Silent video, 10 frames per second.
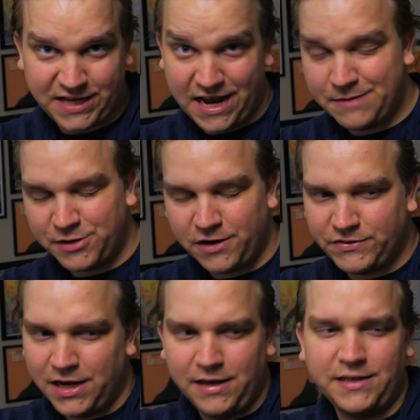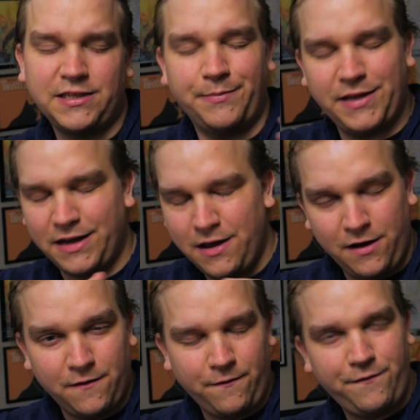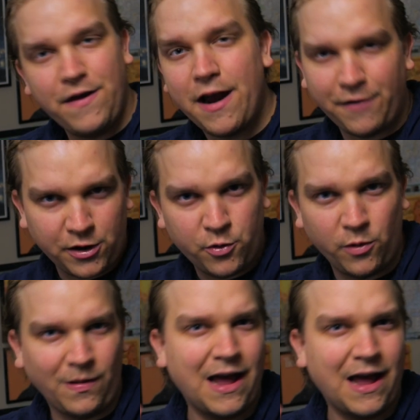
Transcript: Anim curves is something very cool.